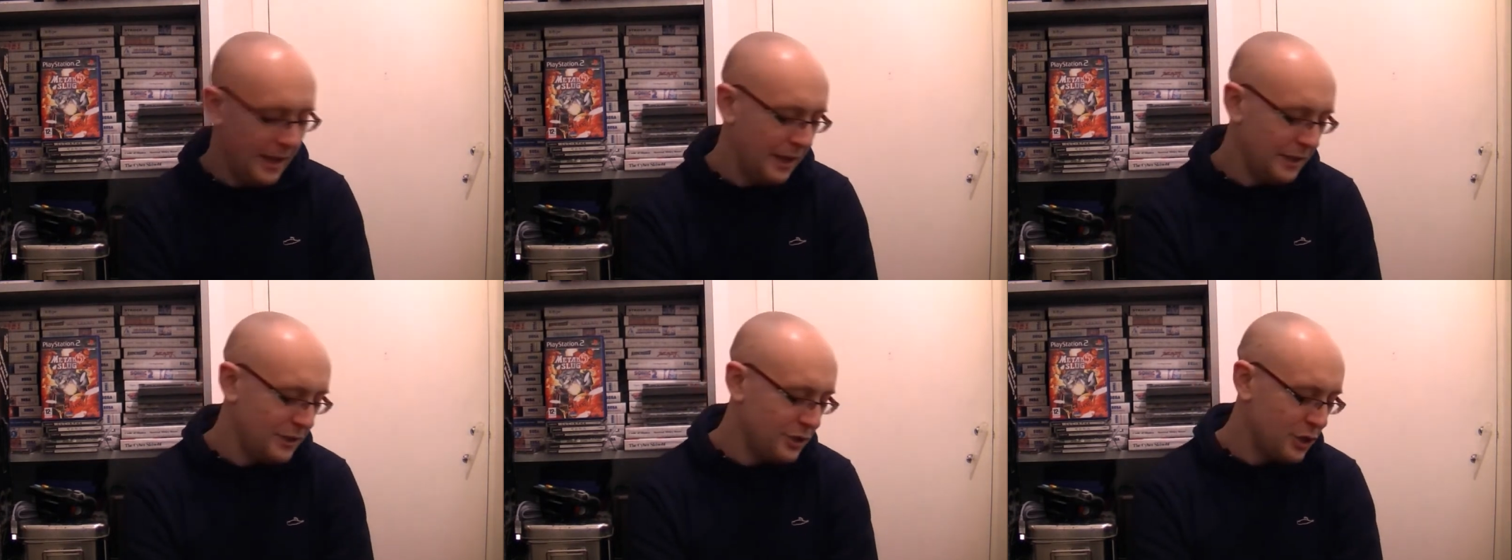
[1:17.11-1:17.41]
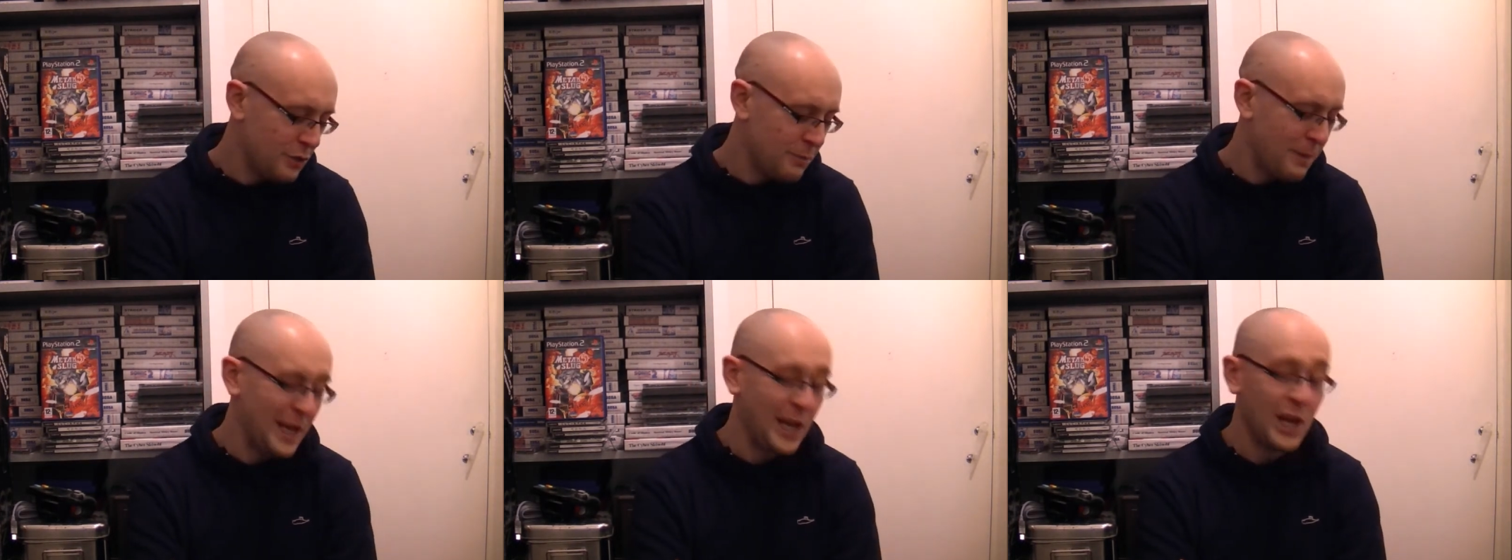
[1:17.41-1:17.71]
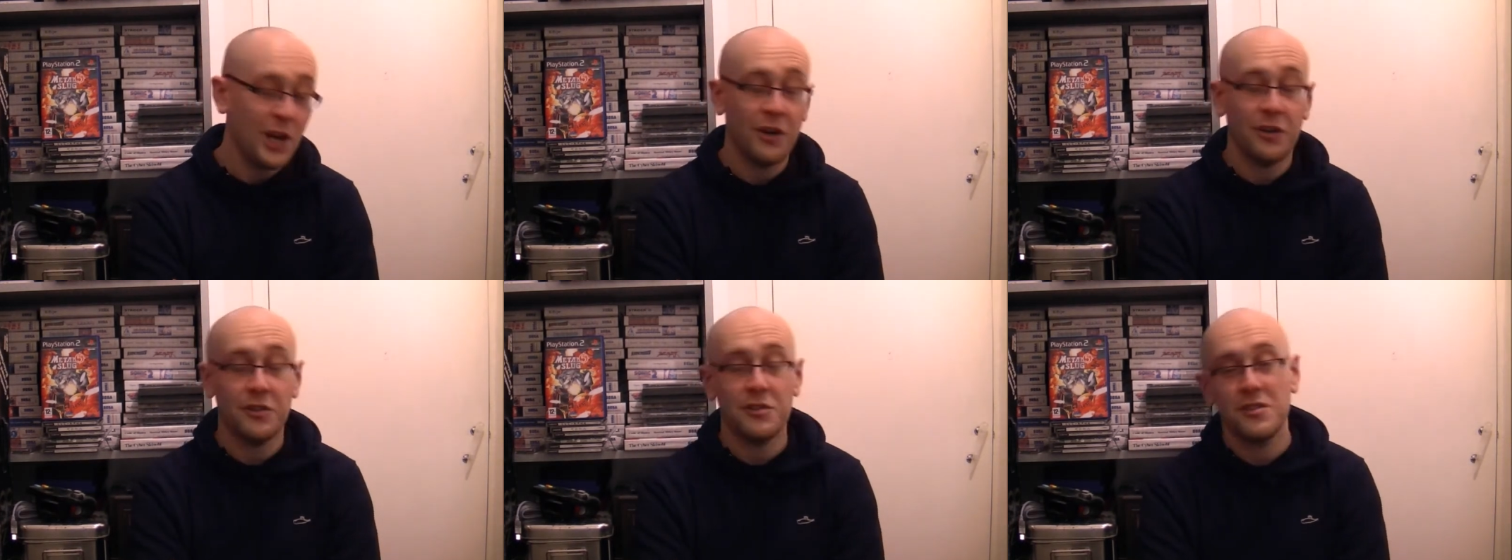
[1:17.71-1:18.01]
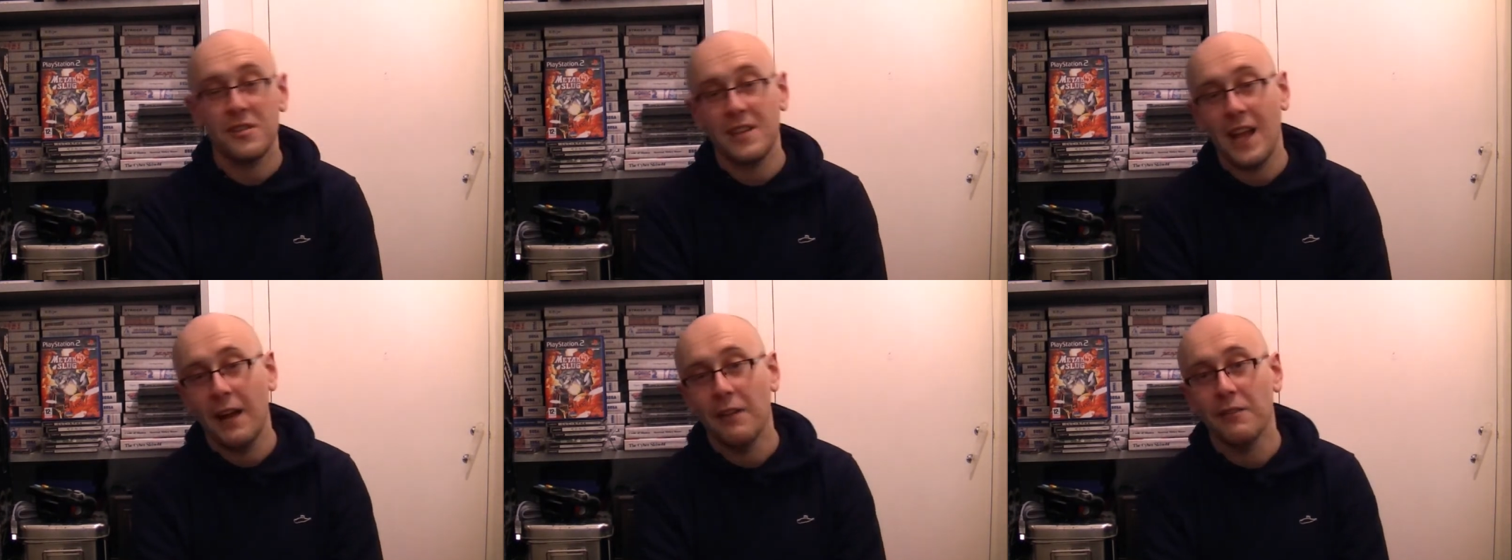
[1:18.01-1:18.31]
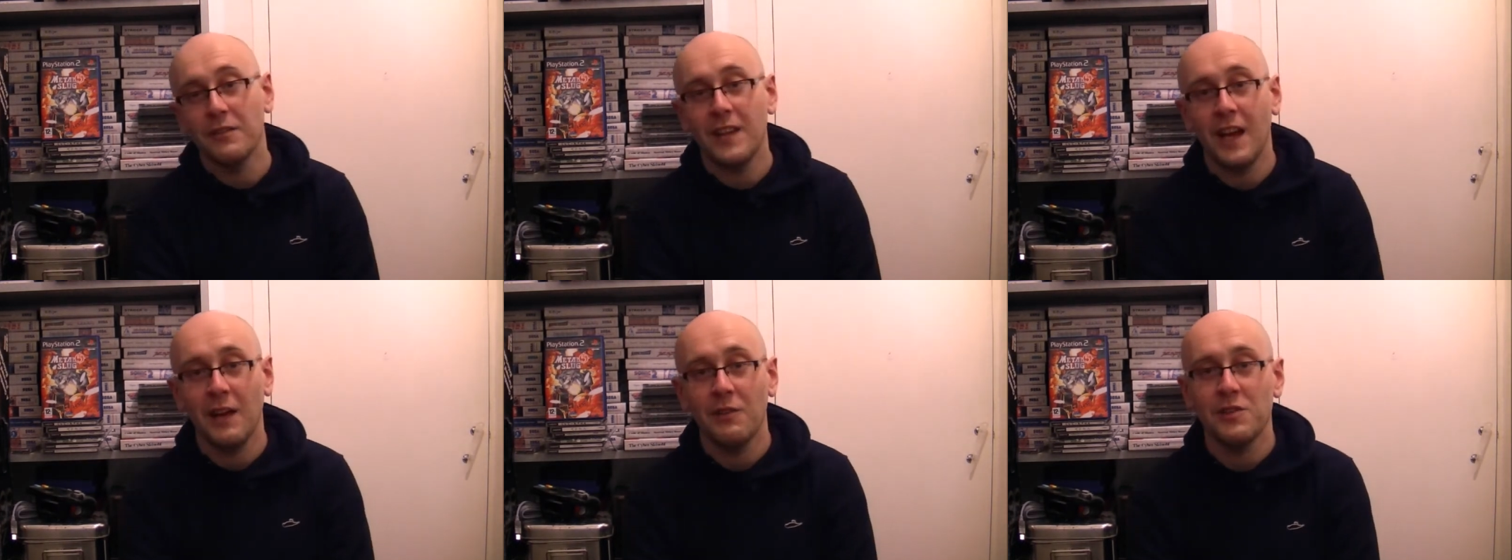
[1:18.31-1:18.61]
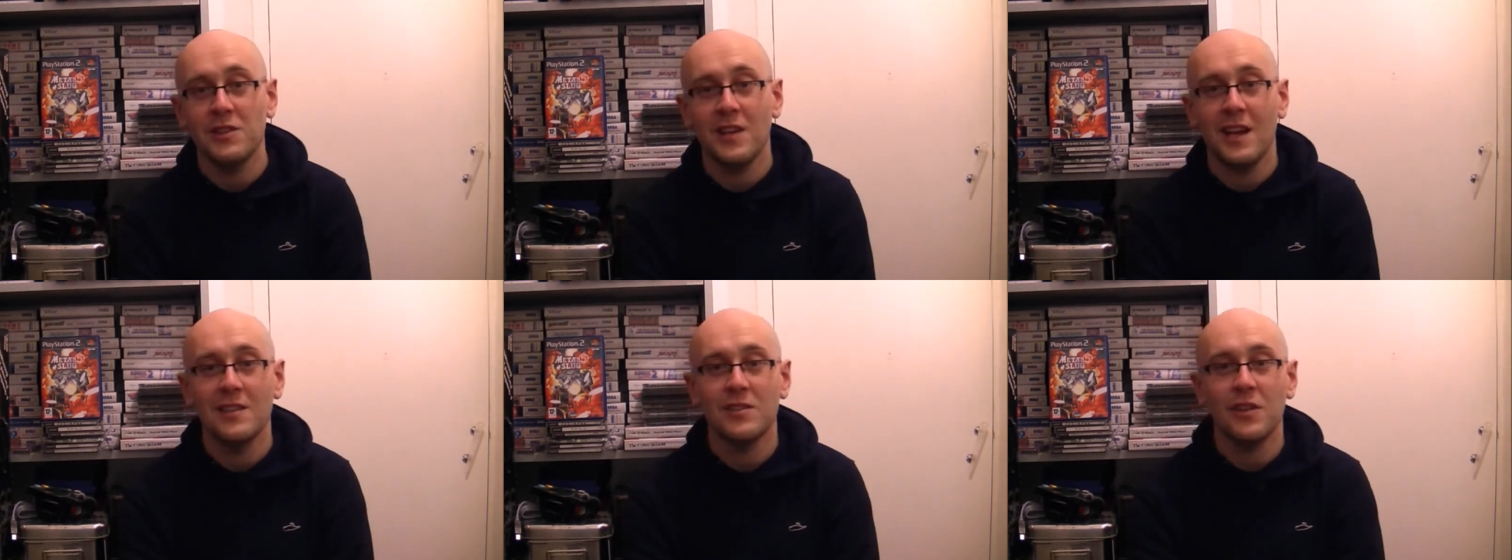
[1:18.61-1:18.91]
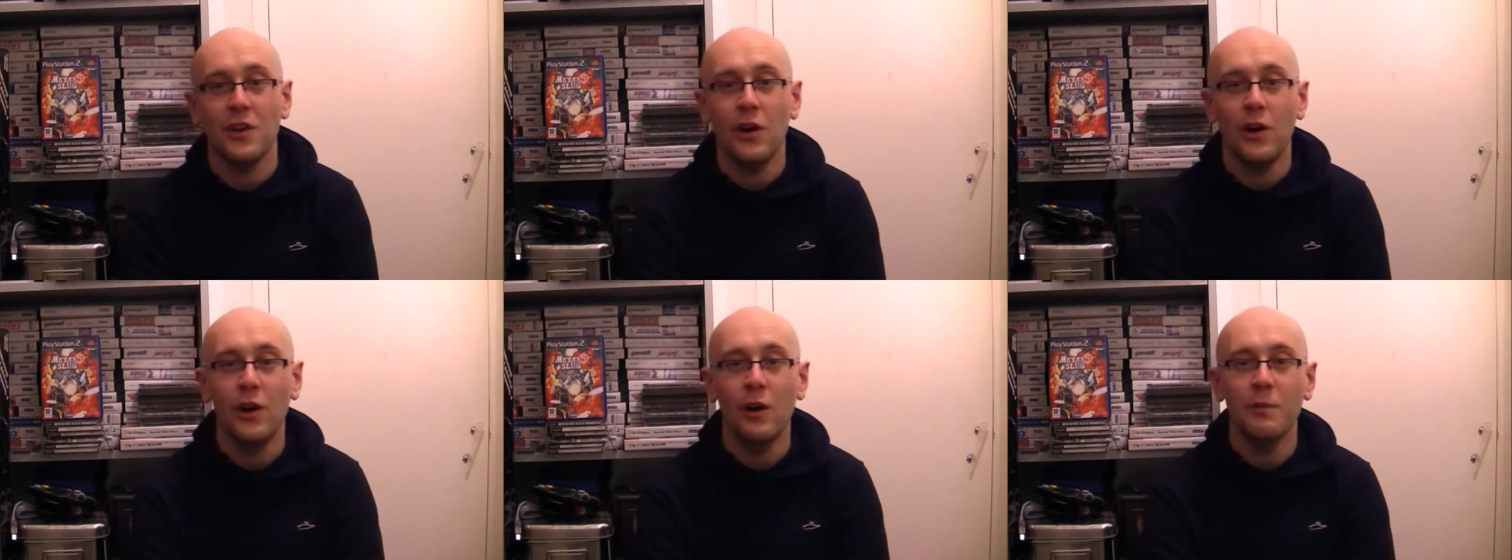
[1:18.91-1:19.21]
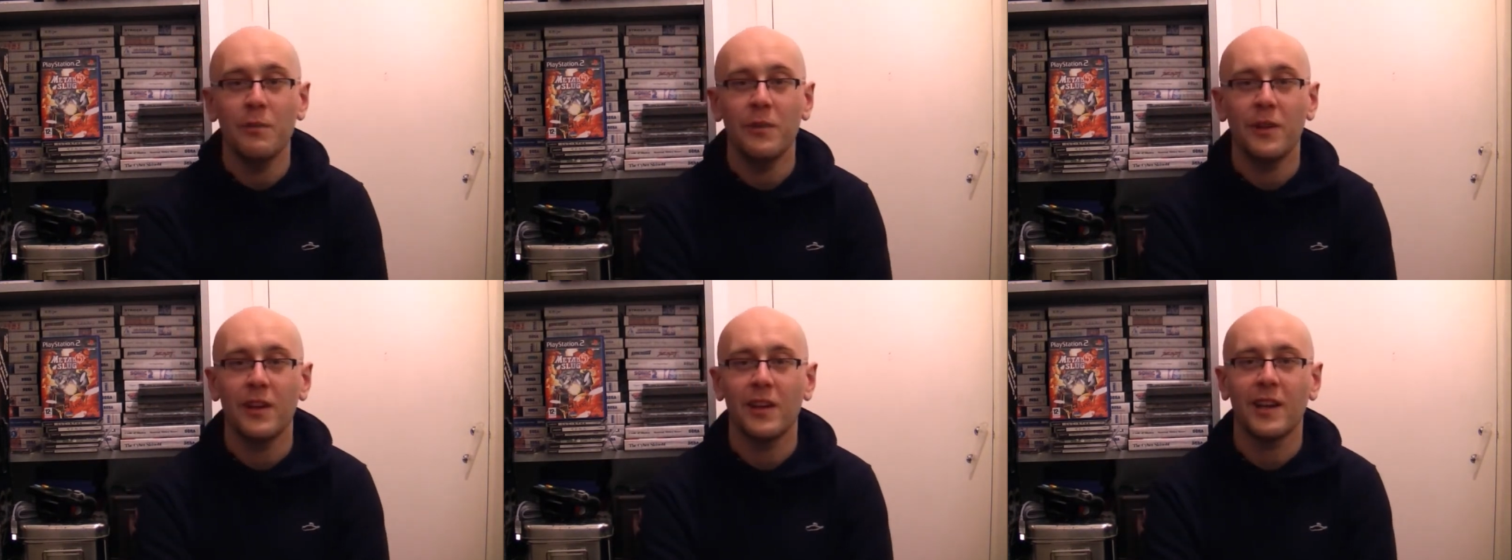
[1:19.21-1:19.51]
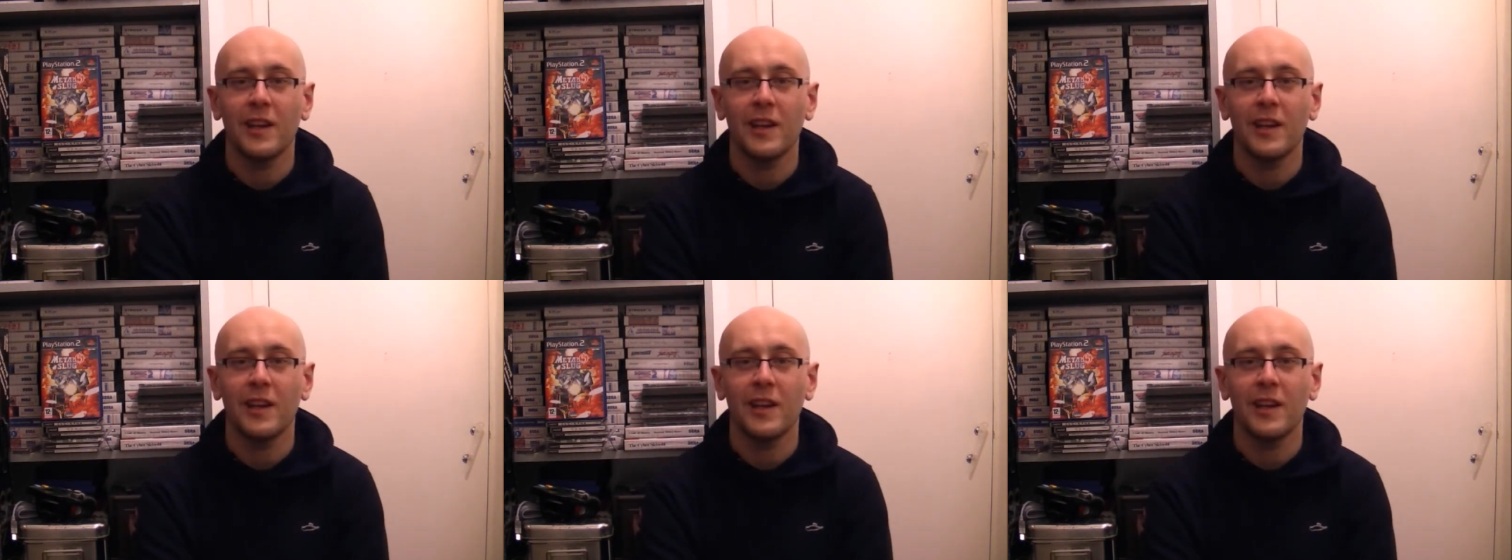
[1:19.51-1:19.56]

Just because downstairs at home they're